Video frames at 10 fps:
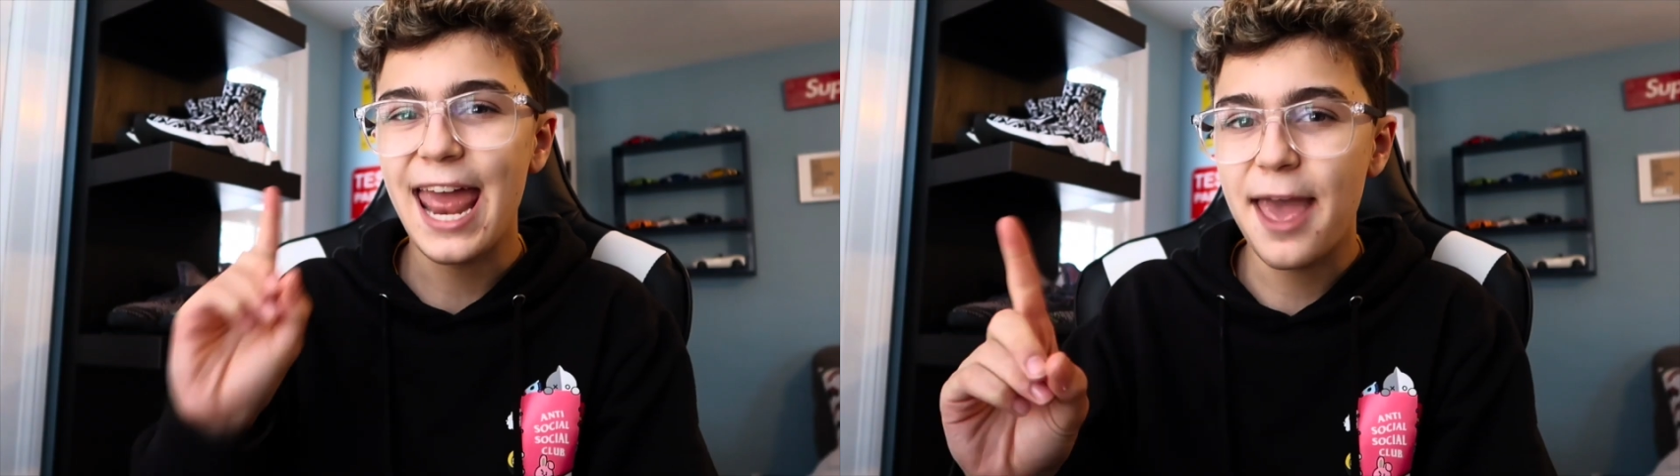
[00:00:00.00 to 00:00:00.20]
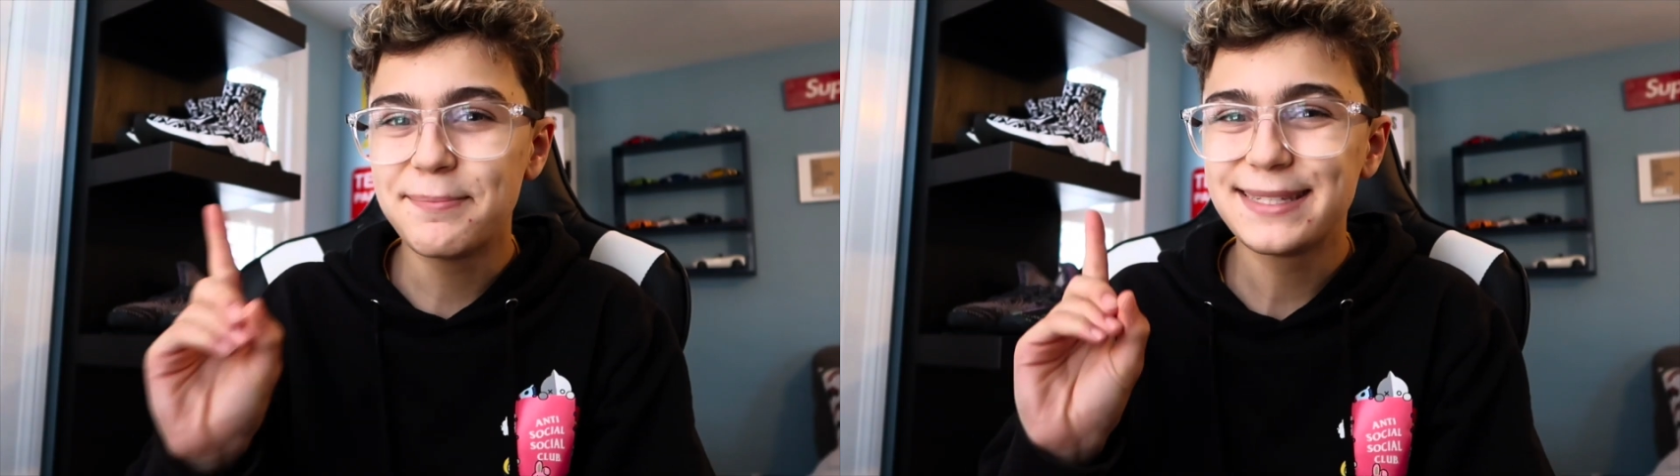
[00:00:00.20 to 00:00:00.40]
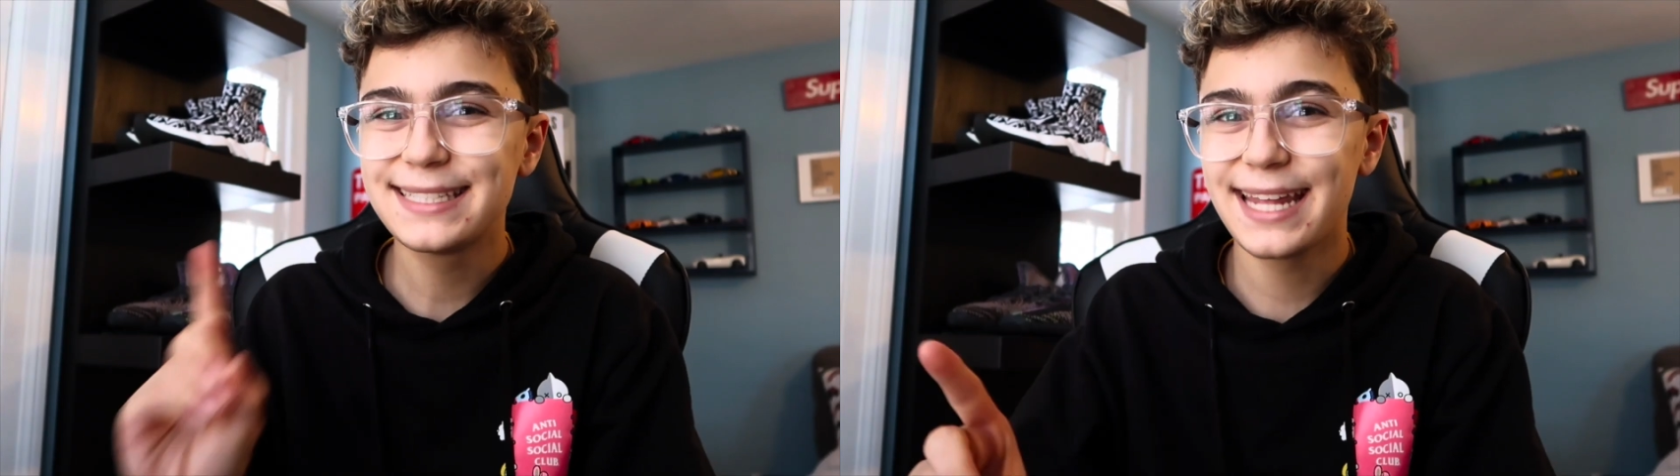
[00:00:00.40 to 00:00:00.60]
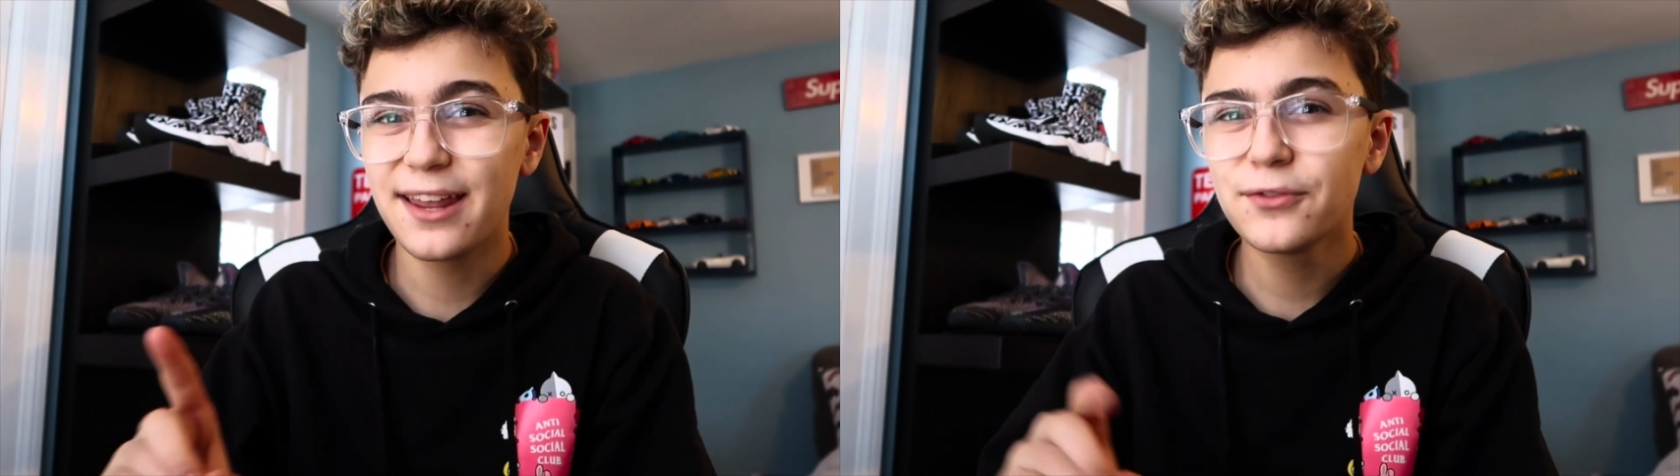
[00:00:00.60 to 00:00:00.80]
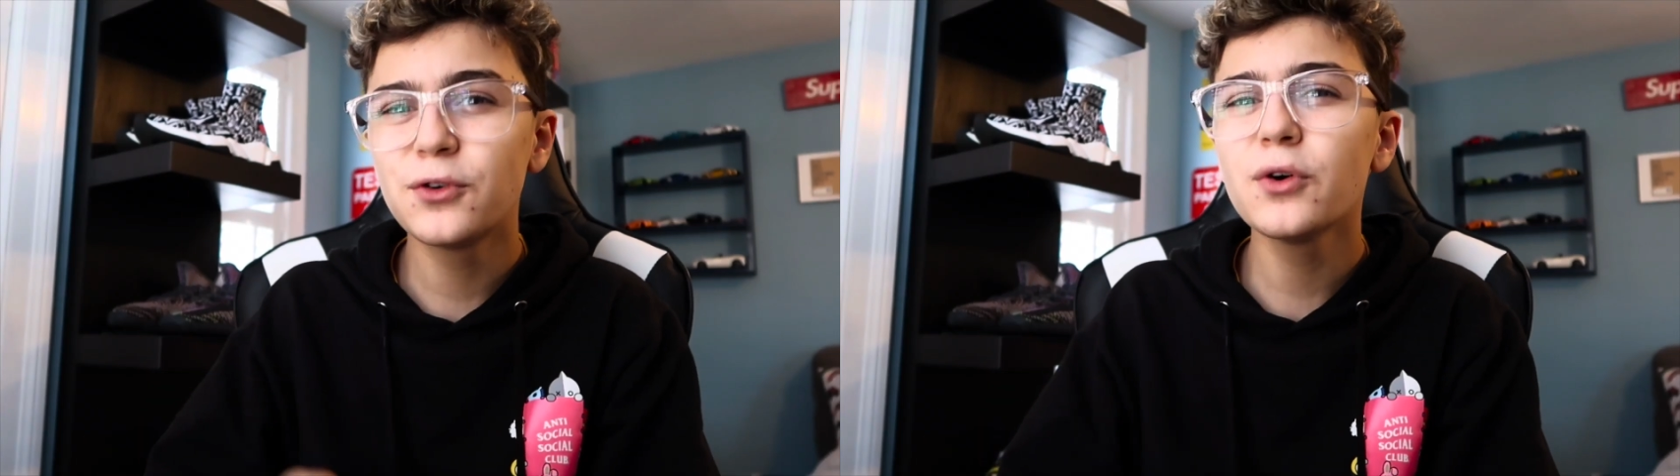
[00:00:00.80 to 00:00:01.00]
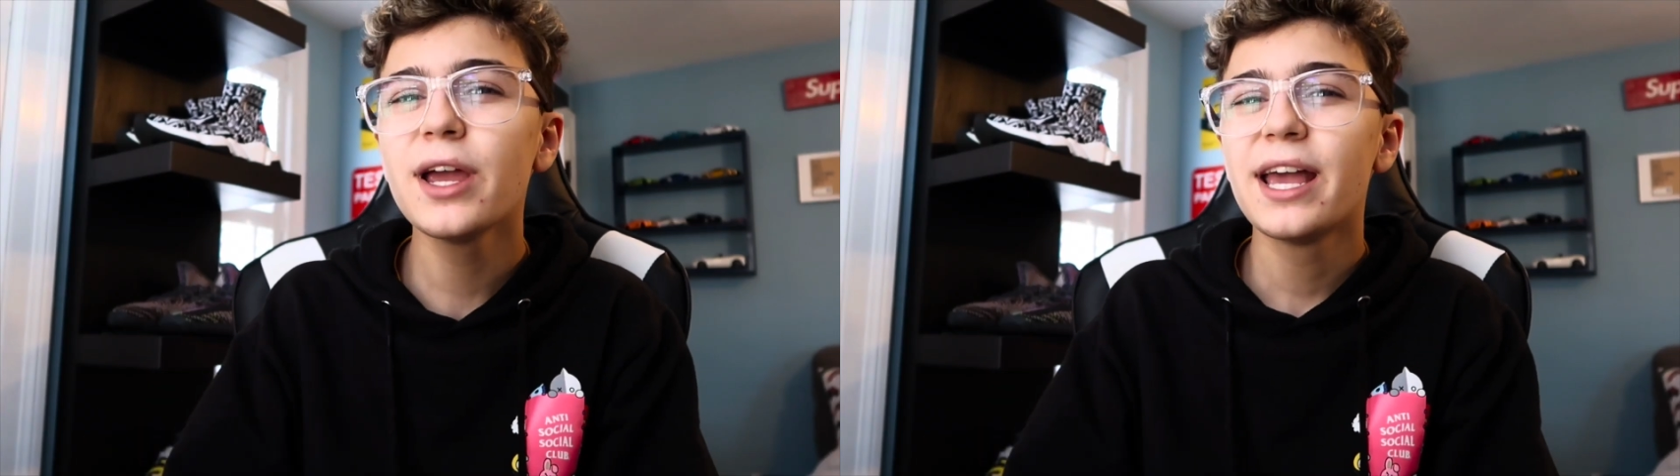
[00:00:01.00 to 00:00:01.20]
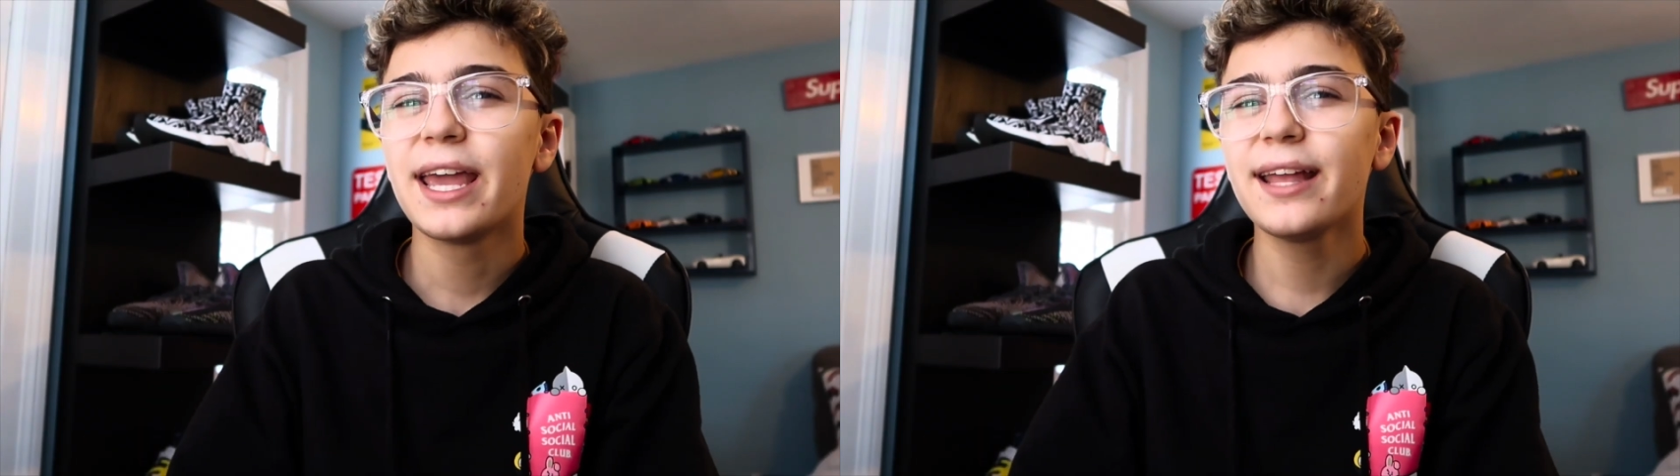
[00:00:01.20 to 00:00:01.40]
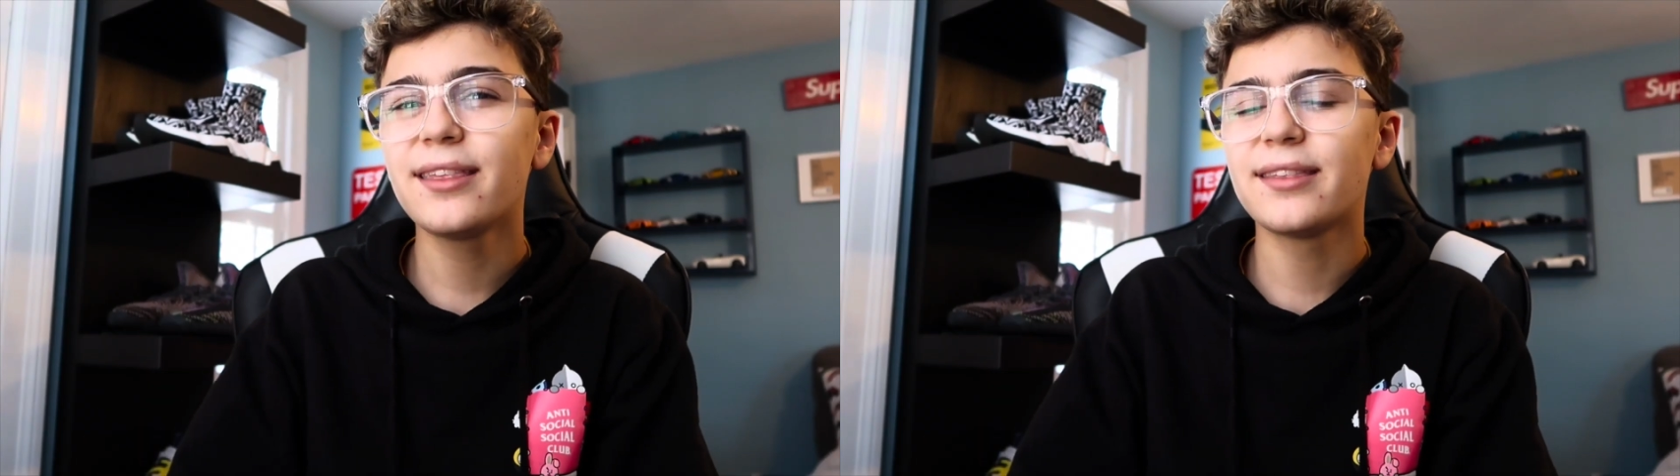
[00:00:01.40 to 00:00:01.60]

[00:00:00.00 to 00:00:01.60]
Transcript: M stand for? It